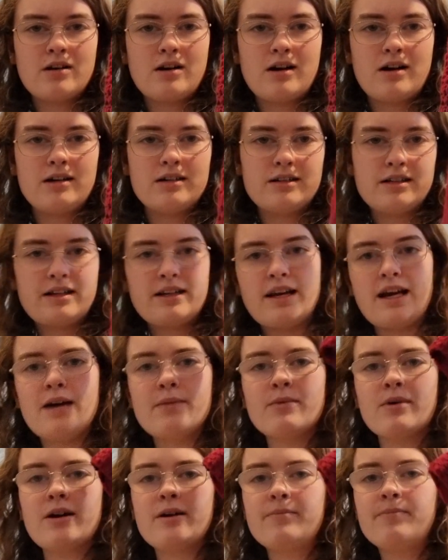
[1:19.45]
on
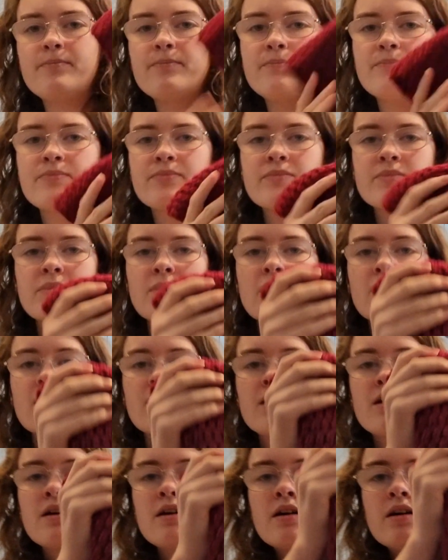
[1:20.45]
camera,
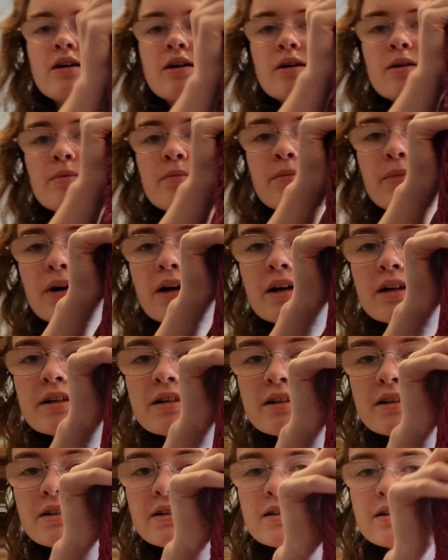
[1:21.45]

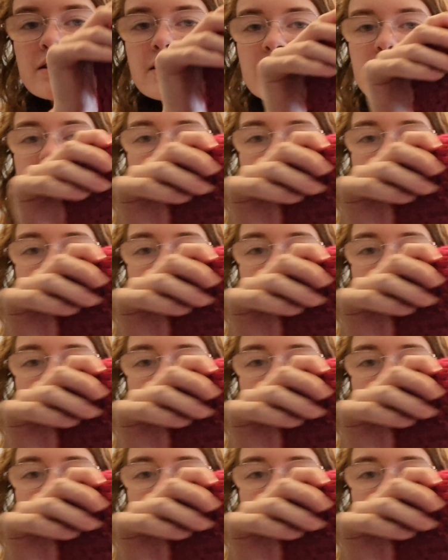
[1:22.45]
but it's